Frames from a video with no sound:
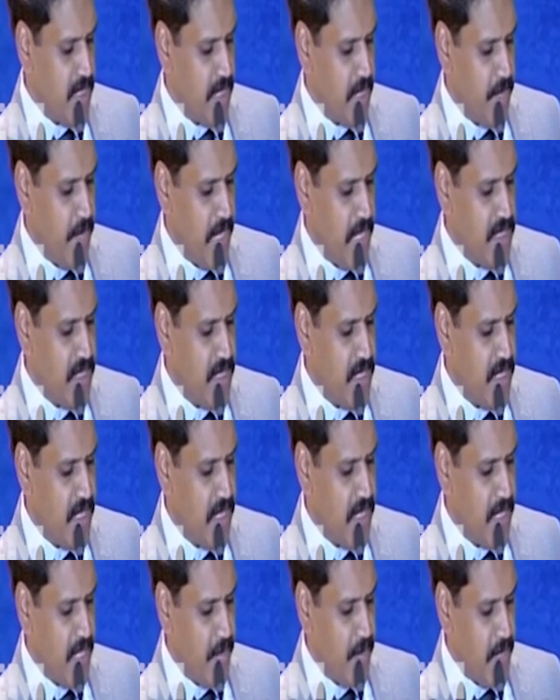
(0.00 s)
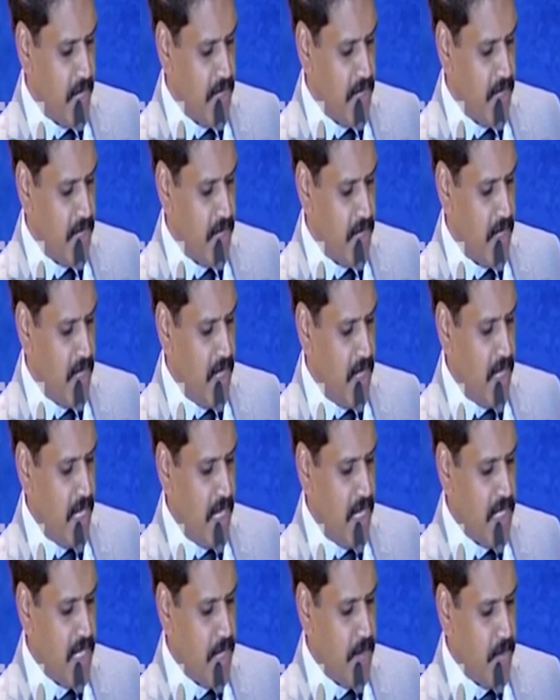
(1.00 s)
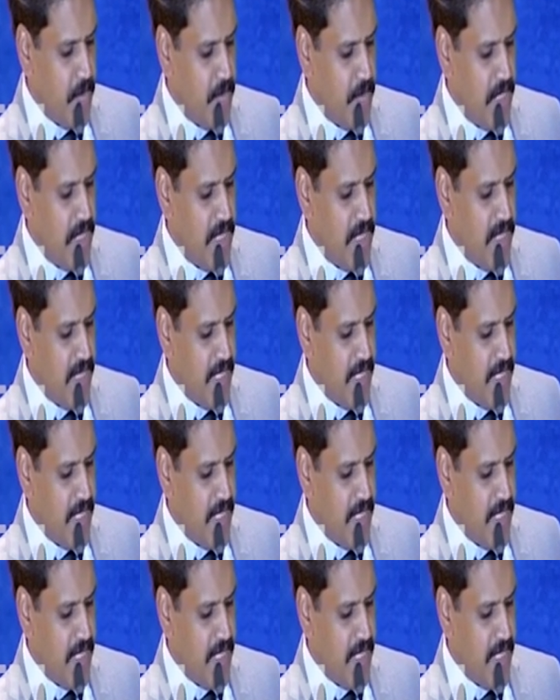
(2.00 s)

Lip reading: capacity and capability